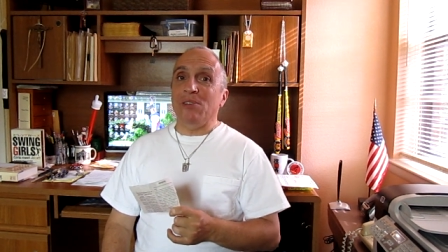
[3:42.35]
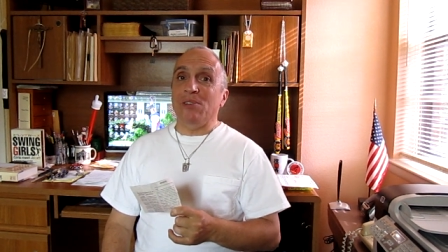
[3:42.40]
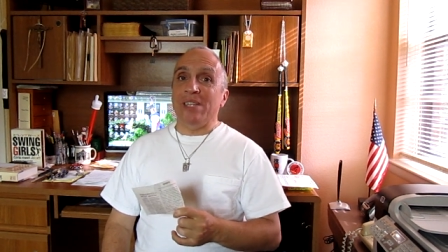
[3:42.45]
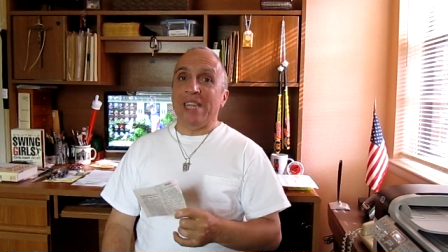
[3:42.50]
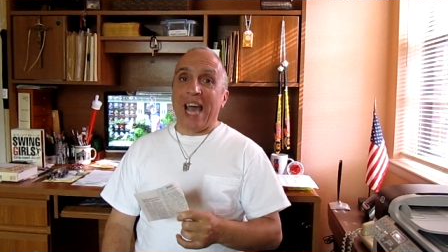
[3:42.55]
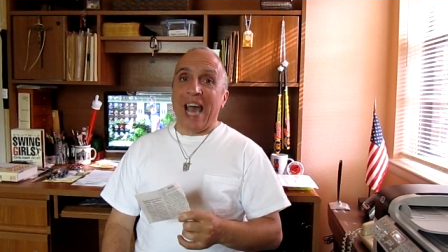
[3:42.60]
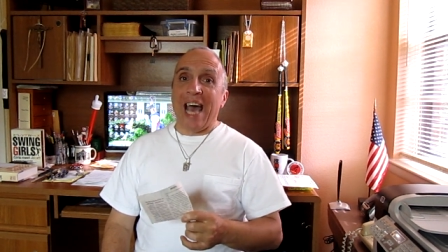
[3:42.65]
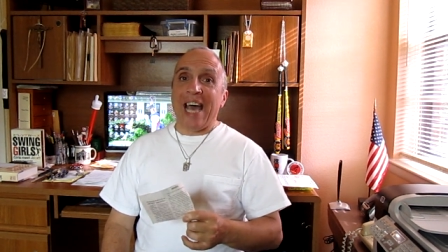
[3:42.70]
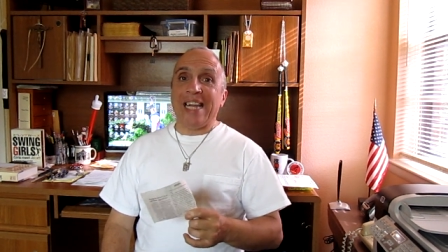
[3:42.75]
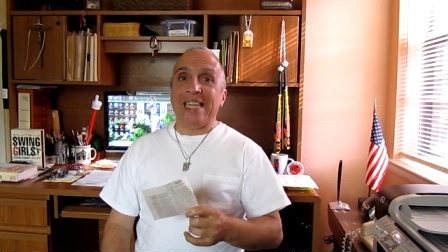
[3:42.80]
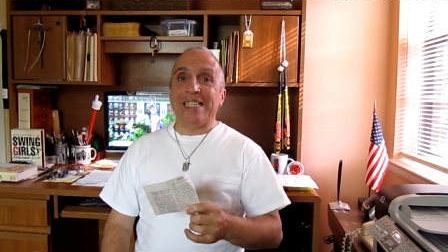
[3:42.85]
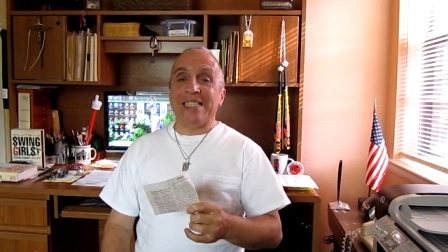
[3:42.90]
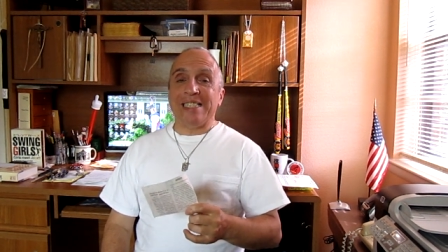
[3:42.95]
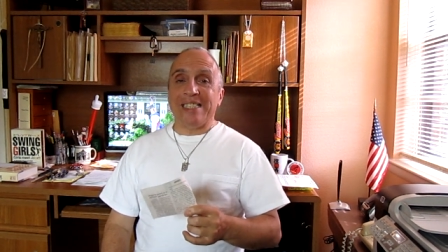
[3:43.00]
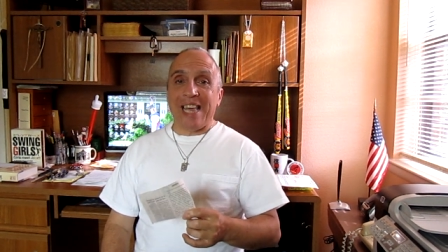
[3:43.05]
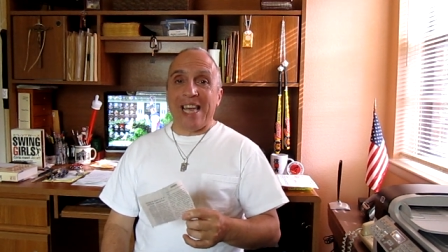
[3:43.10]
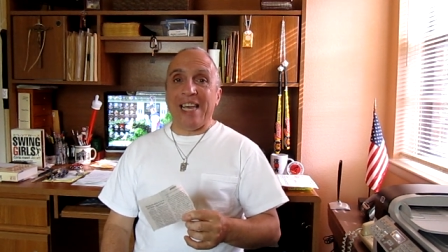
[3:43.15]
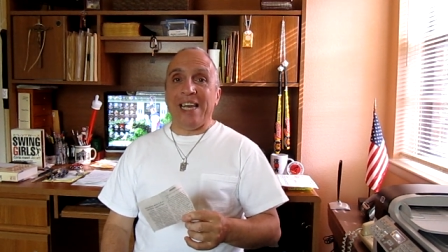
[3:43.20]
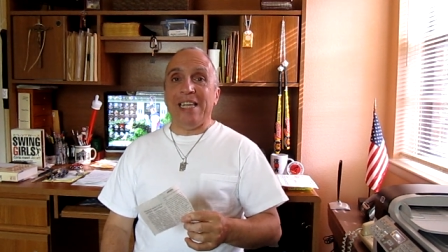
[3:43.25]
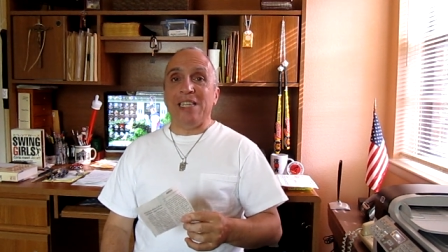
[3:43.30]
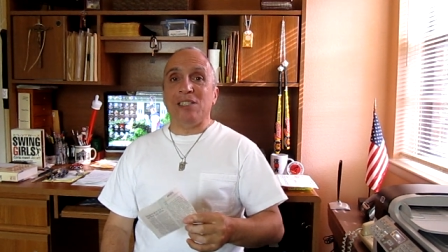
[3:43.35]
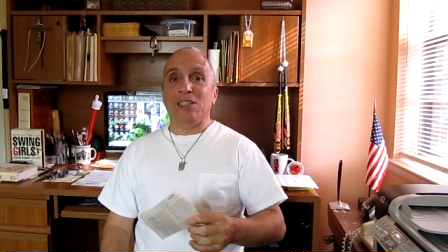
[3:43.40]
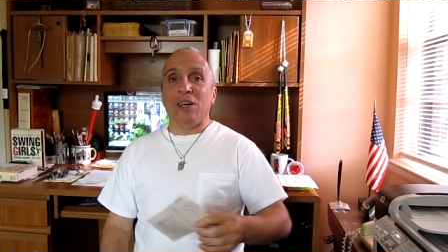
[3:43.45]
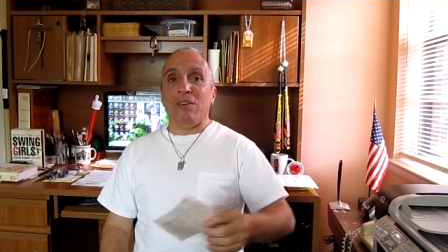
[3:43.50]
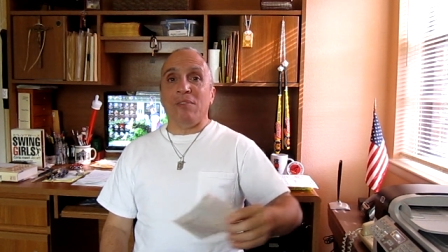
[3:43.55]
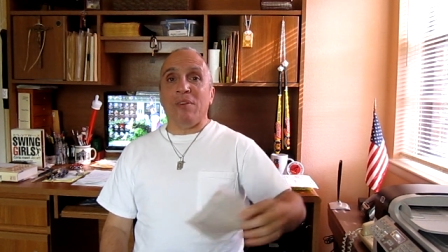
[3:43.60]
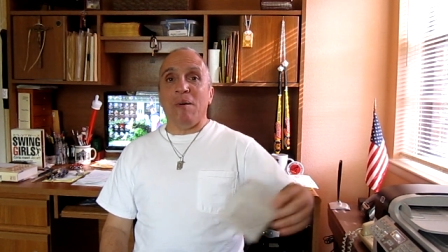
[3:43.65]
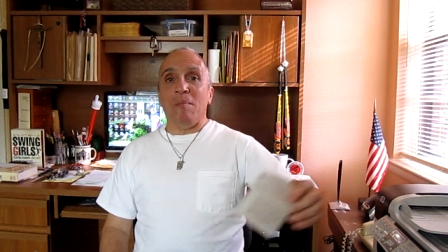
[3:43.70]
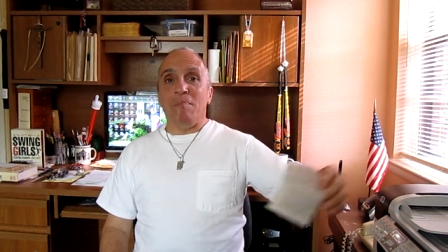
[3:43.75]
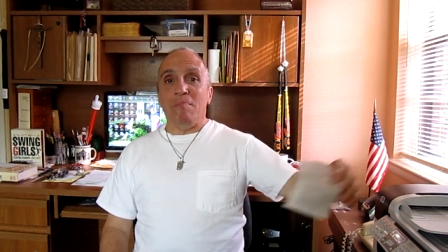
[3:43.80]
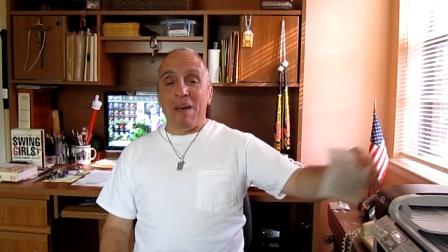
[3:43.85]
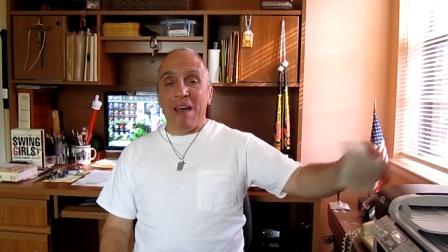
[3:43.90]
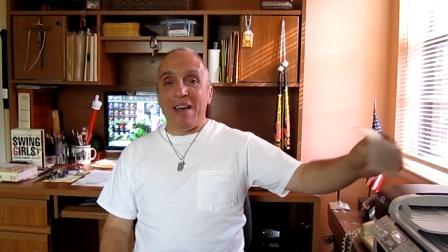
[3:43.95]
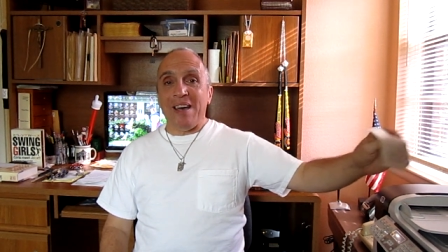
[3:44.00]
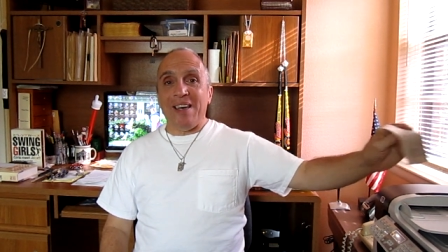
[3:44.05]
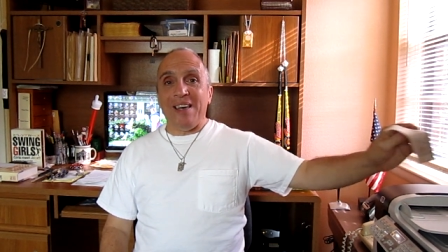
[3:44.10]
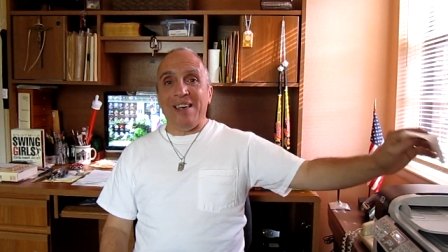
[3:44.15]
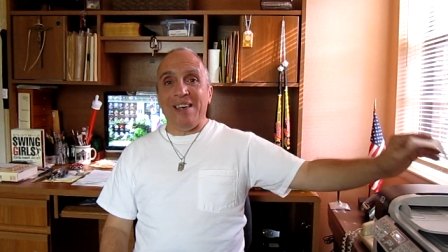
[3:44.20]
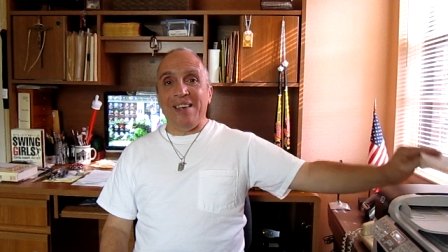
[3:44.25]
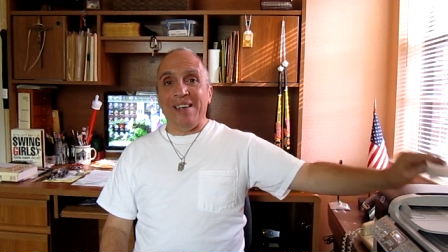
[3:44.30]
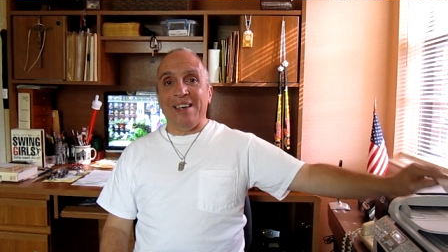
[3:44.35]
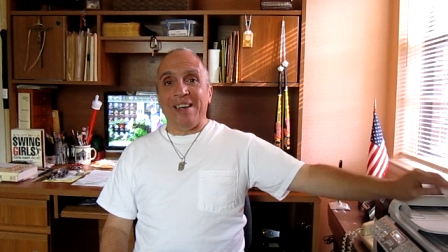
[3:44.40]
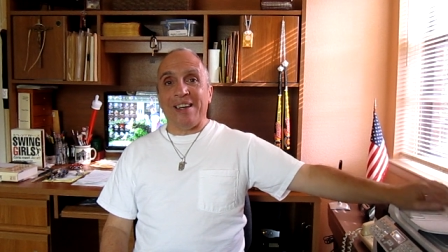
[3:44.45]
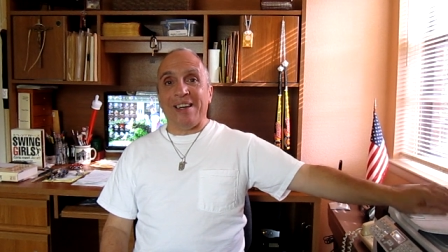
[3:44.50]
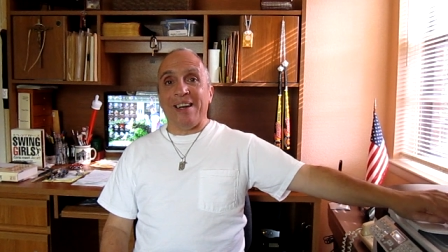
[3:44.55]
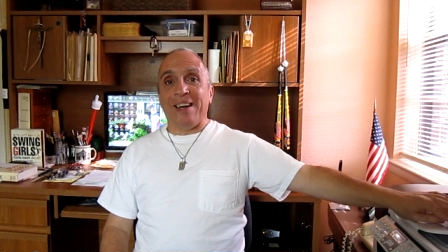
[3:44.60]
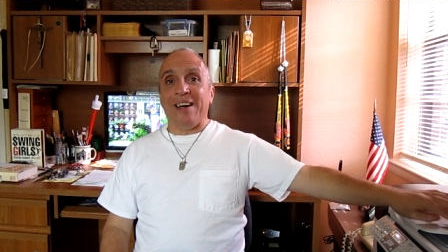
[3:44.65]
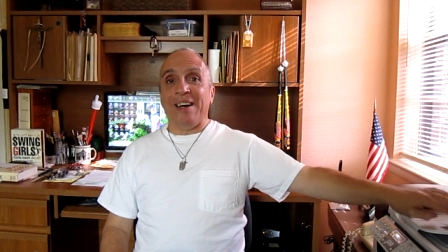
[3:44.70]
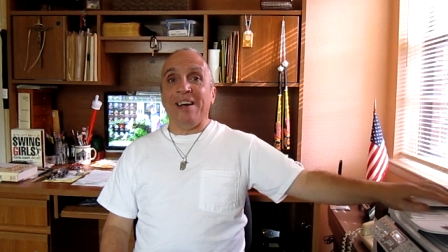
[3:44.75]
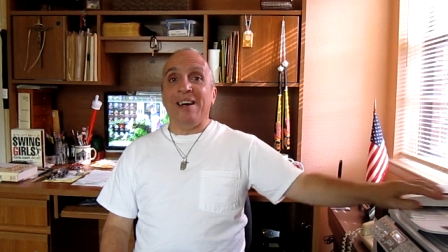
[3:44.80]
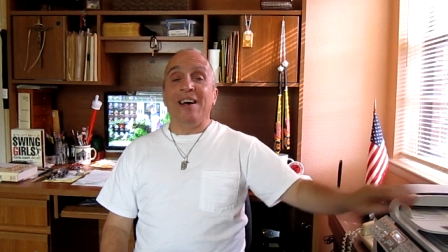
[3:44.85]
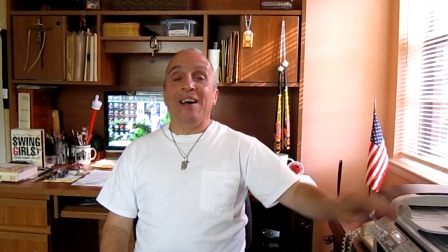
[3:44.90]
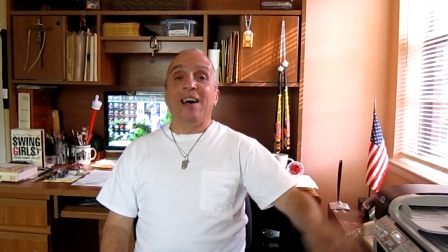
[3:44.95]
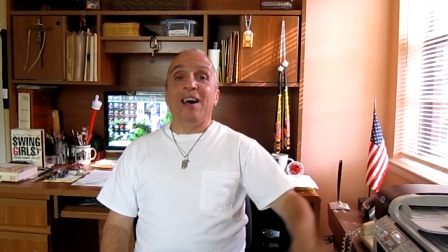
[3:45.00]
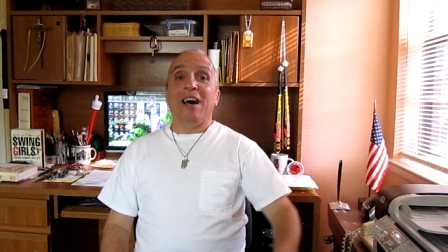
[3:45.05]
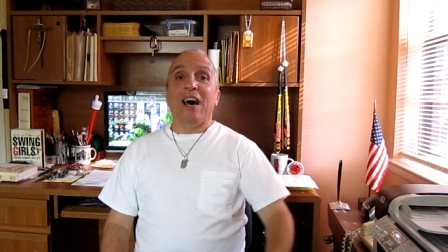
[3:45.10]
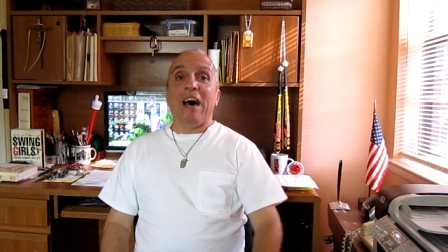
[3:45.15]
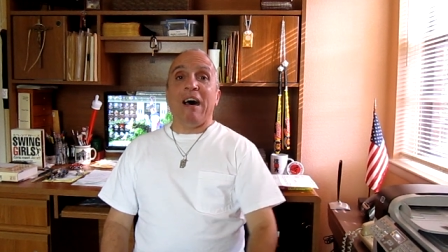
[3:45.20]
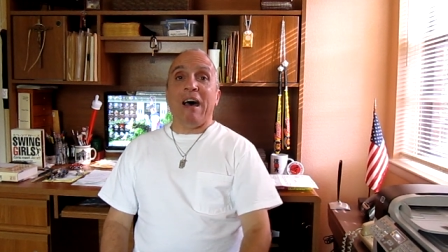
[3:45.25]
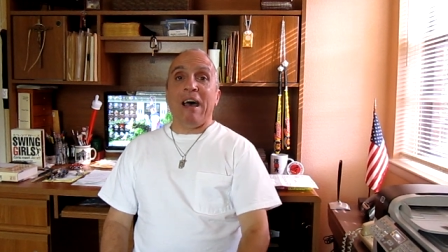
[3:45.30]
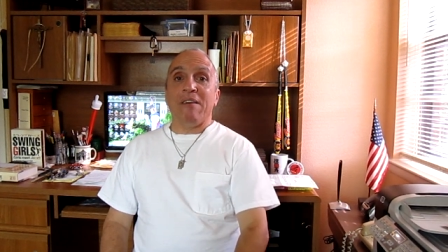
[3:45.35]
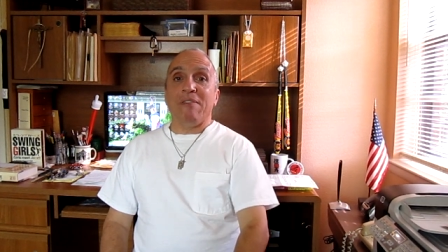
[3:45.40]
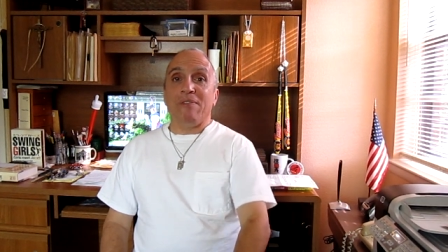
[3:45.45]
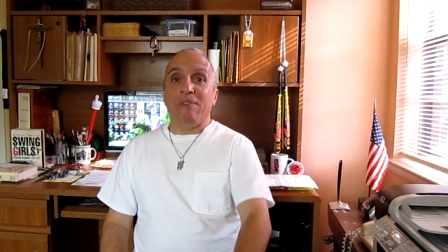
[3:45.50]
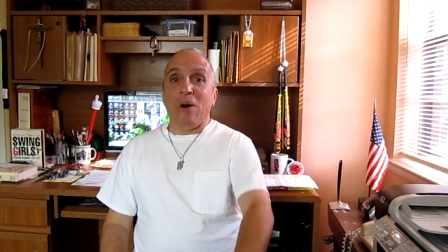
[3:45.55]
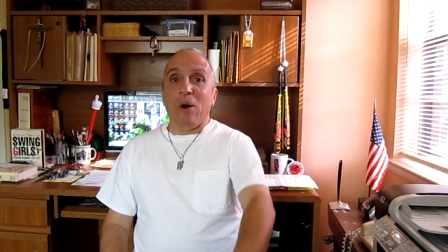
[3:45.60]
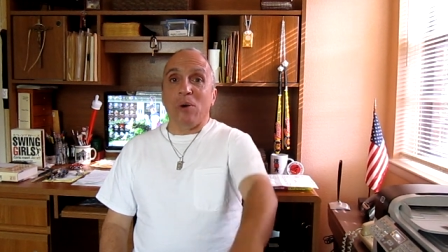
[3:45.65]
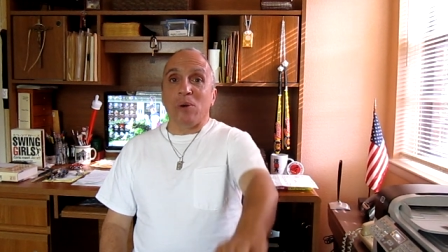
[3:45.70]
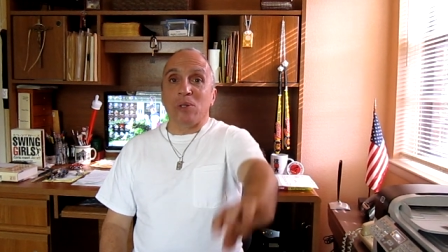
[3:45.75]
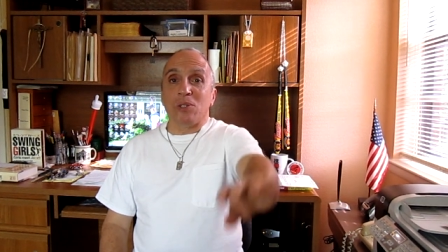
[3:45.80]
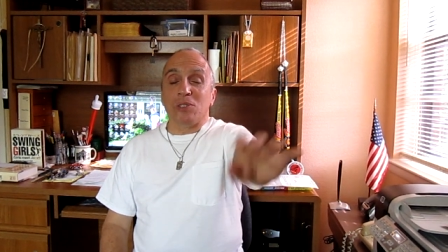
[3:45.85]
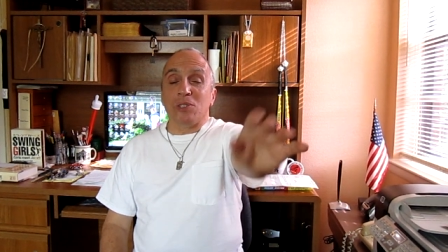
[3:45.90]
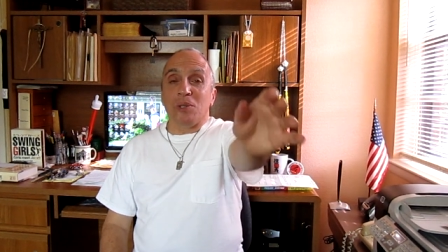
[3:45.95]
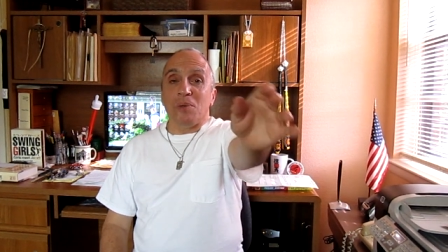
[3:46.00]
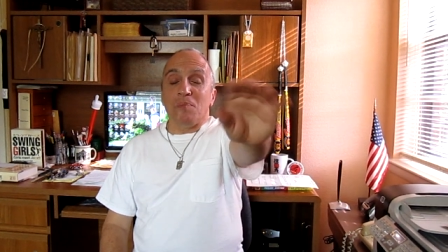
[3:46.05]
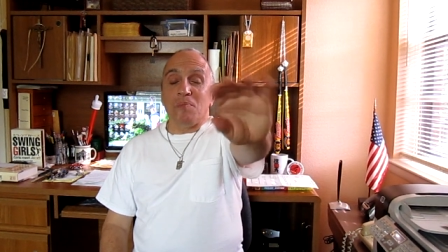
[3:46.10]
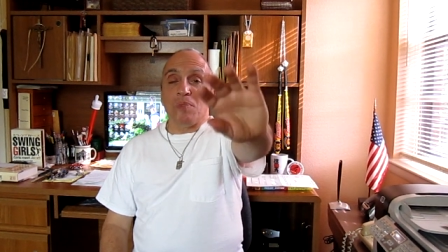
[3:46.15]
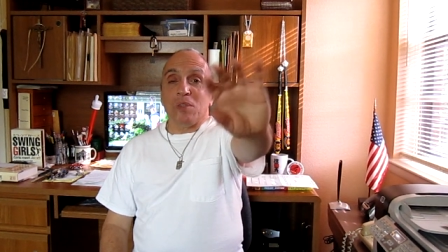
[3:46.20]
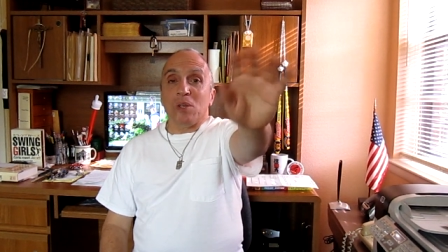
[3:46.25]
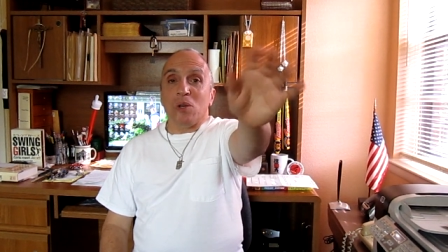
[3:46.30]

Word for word: United States of America. All right, folks.